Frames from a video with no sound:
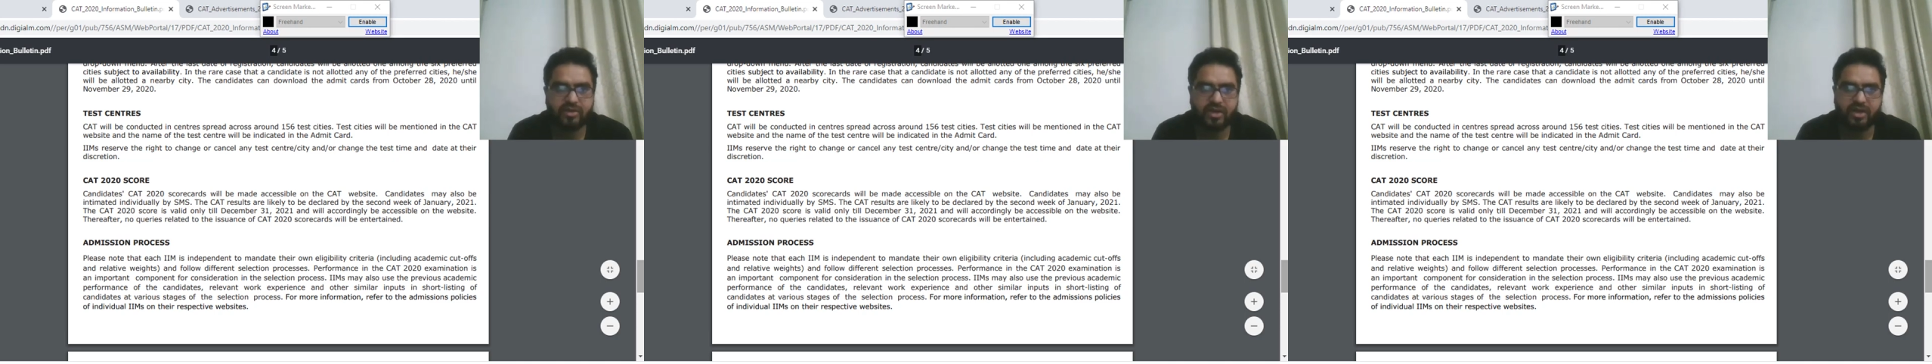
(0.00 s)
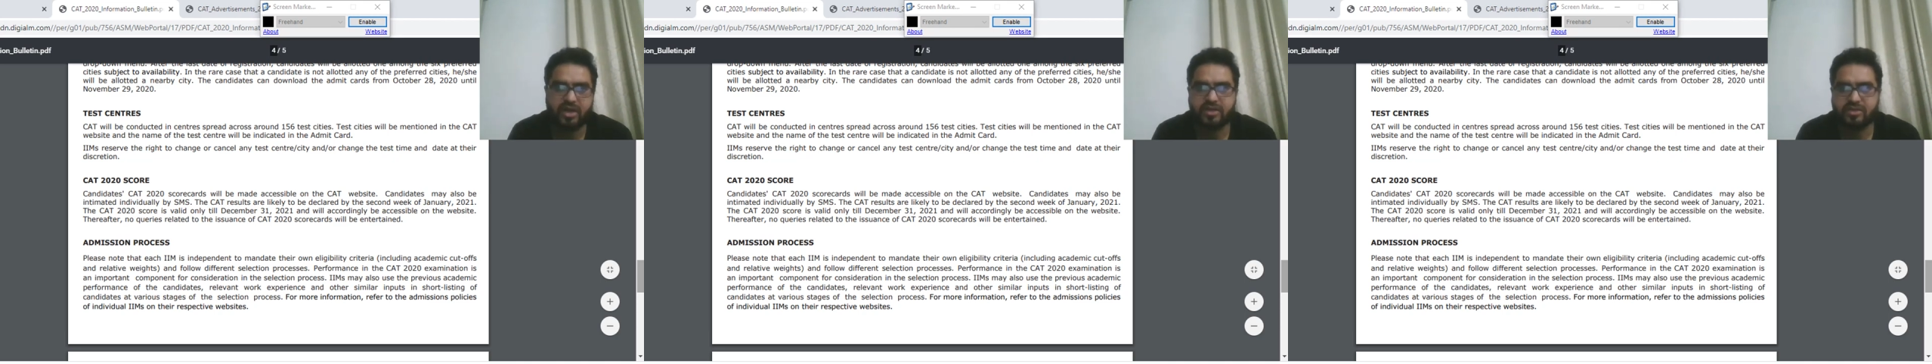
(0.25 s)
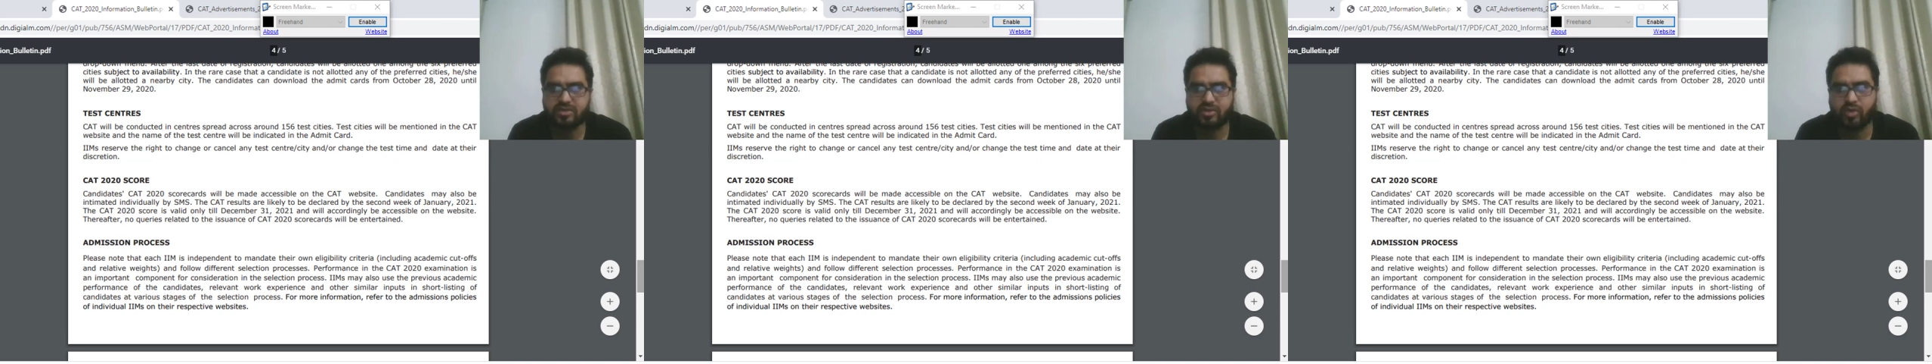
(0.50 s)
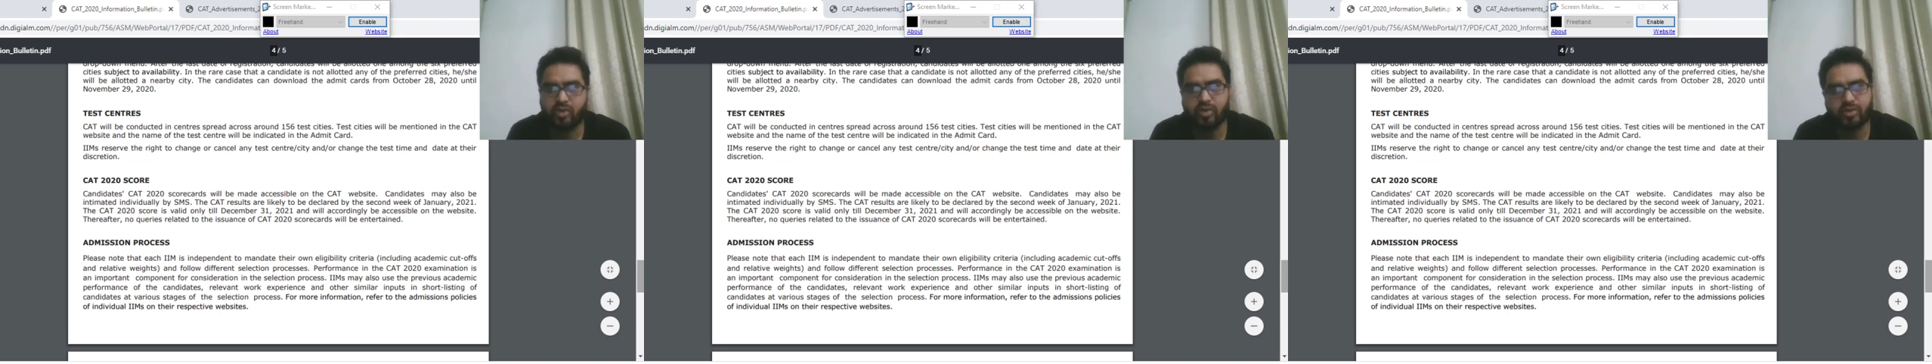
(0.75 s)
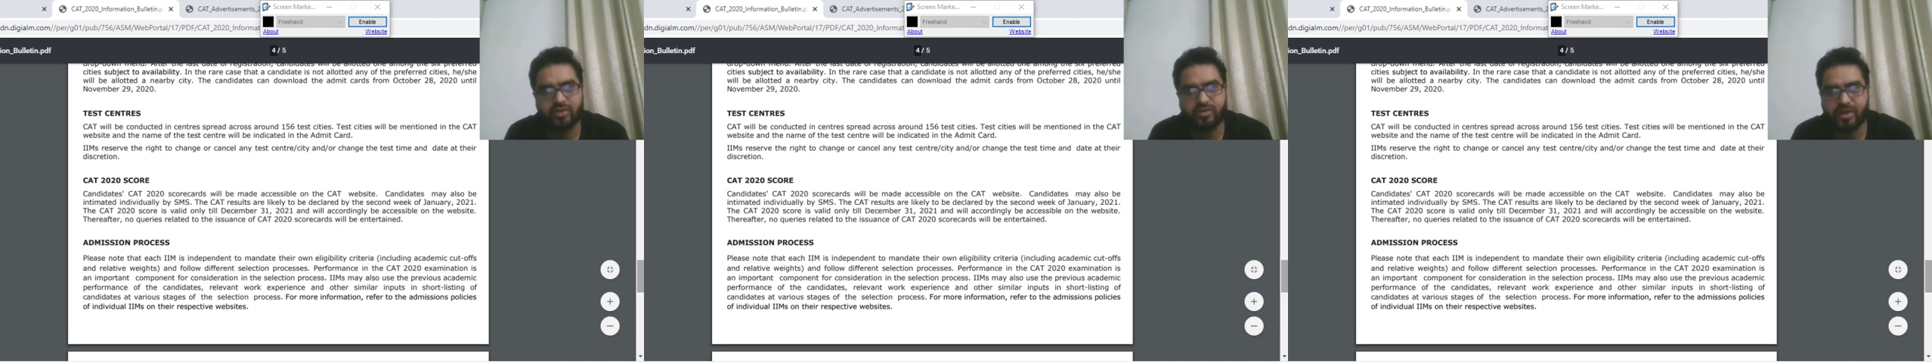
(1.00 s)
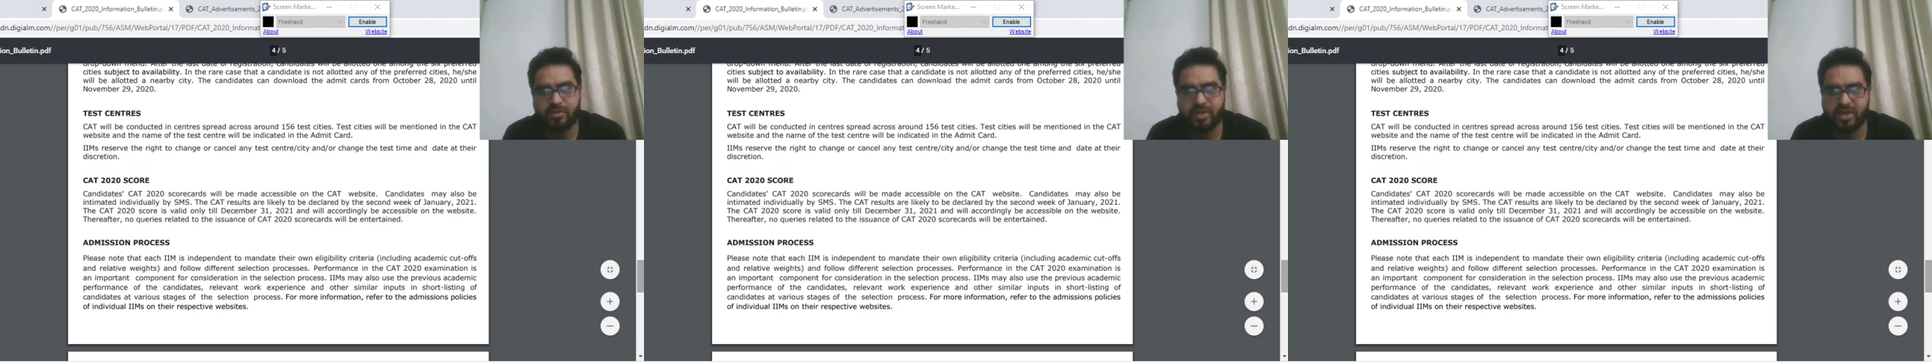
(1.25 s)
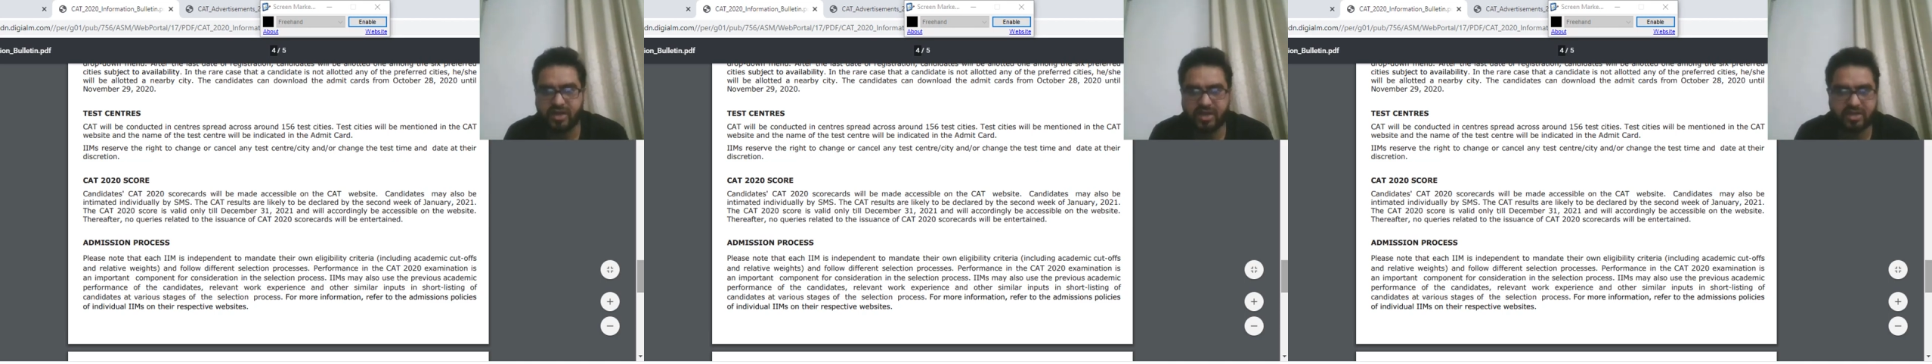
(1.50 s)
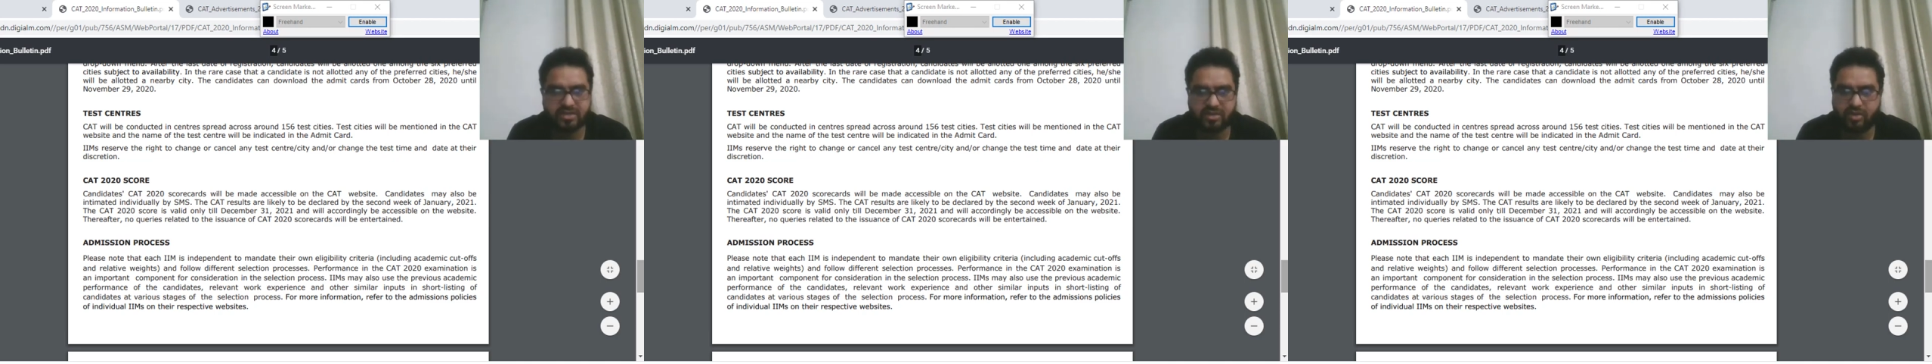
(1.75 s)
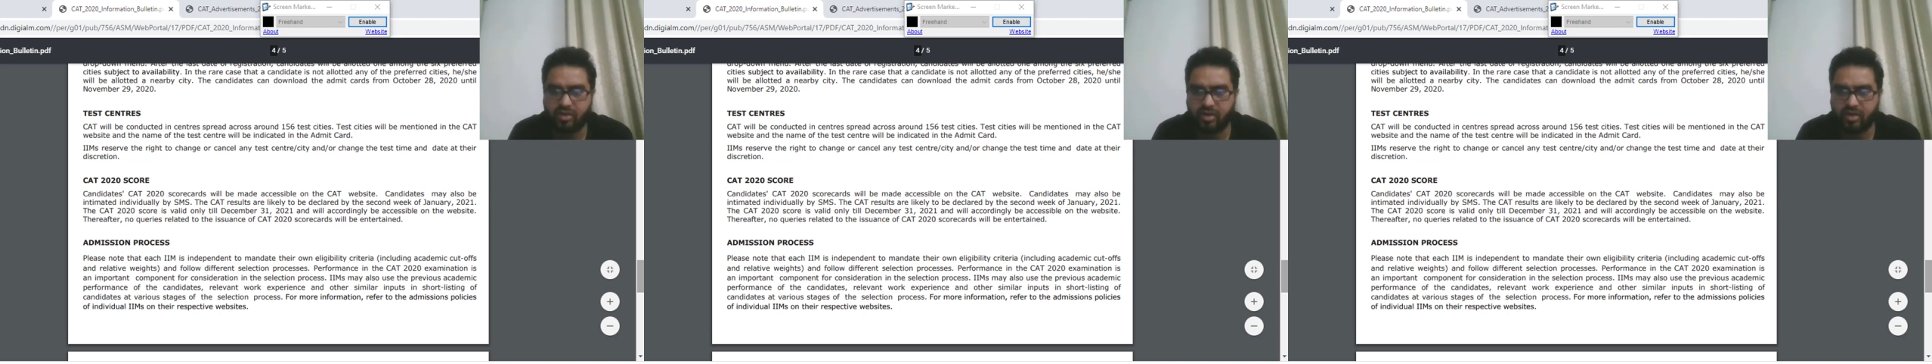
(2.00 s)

Okay, score will be released